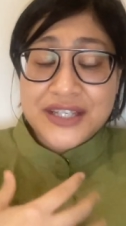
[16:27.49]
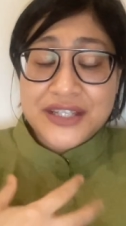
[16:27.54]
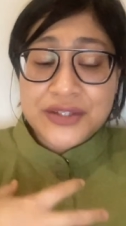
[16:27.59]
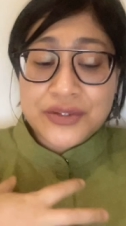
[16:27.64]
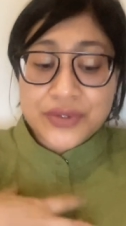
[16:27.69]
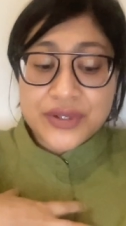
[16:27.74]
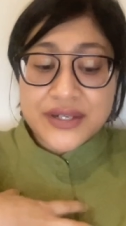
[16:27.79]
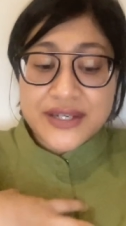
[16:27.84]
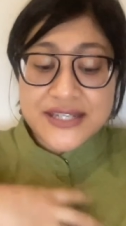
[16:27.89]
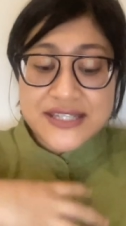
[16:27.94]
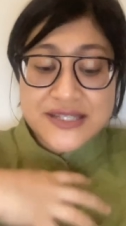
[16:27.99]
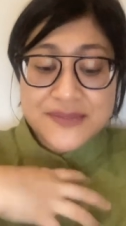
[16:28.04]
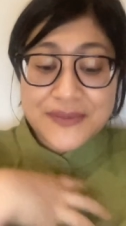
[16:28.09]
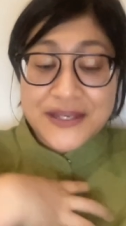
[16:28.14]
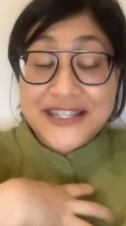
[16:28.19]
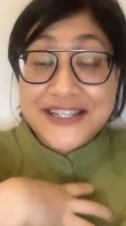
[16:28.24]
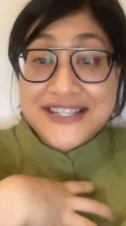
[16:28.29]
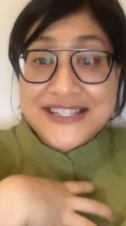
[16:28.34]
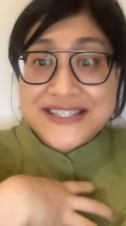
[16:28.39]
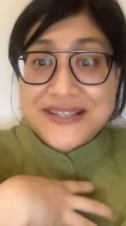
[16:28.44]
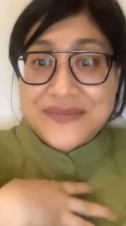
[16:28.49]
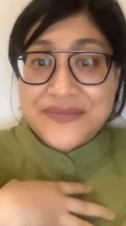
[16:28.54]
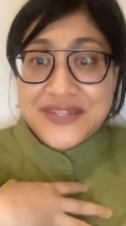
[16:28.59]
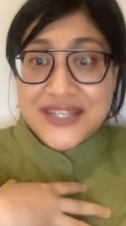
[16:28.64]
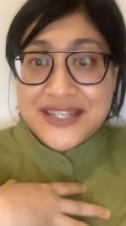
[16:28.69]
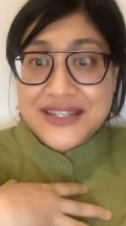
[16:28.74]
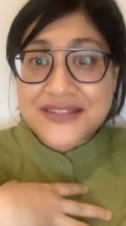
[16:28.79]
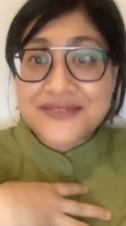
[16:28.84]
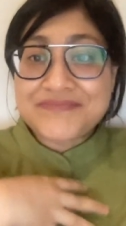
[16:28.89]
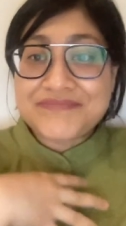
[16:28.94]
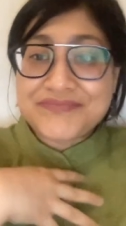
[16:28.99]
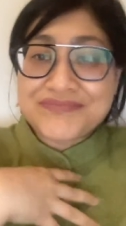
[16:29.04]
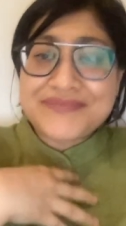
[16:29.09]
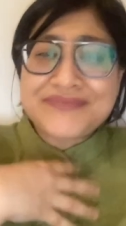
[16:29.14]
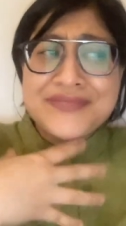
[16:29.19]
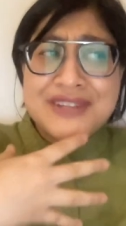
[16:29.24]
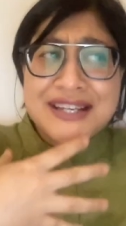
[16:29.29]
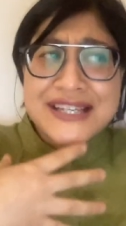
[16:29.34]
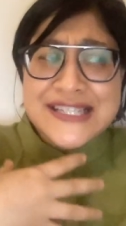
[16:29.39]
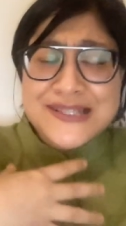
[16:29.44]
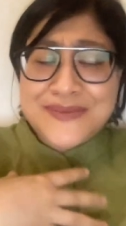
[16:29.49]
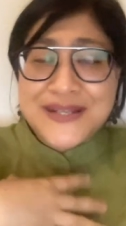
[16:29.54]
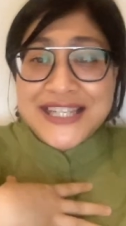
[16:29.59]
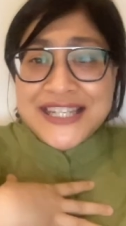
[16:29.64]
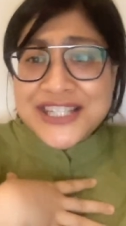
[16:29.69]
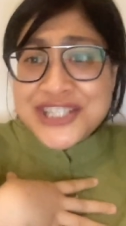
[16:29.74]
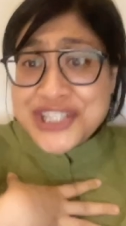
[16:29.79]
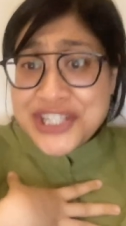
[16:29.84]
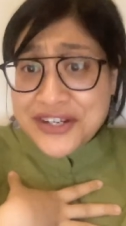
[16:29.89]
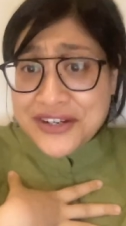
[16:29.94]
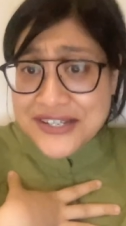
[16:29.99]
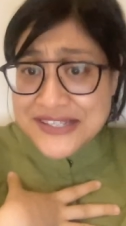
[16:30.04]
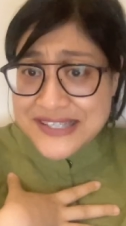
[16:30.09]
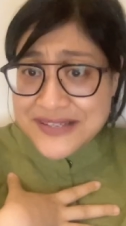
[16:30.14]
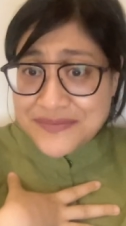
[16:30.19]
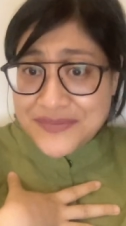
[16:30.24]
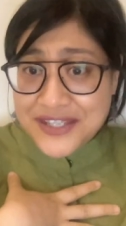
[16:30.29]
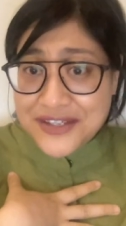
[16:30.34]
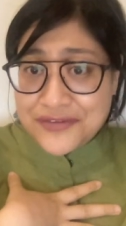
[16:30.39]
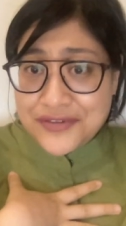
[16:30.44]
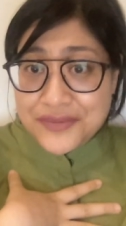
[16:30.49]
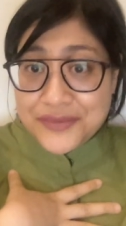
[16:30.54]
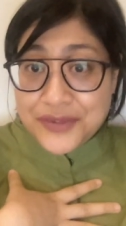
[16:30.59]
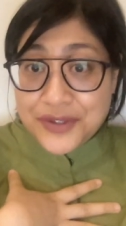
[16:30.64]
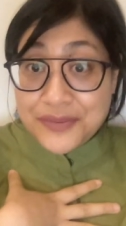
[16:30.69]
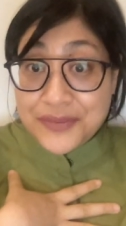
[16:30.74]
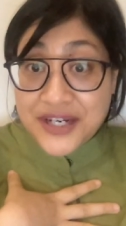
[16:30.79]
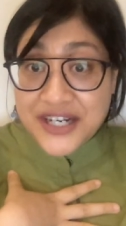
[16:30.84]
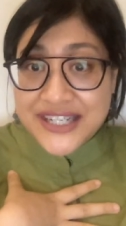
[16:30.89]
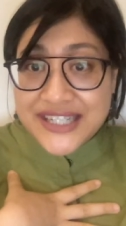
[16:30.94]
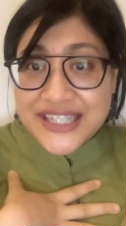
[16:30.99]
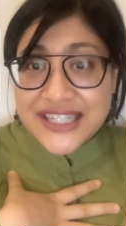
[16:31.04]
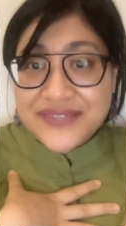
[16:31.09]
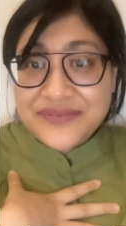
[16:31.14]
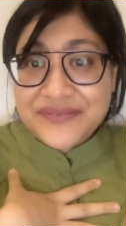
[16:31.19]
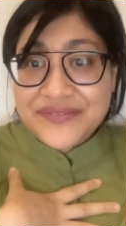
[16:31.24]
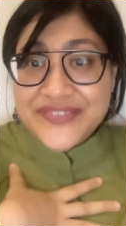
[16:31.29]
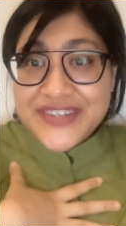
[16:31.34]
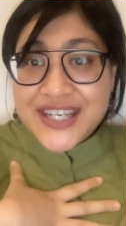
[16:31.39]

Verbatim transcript: you are expelling something, not expelling, sharing something from your body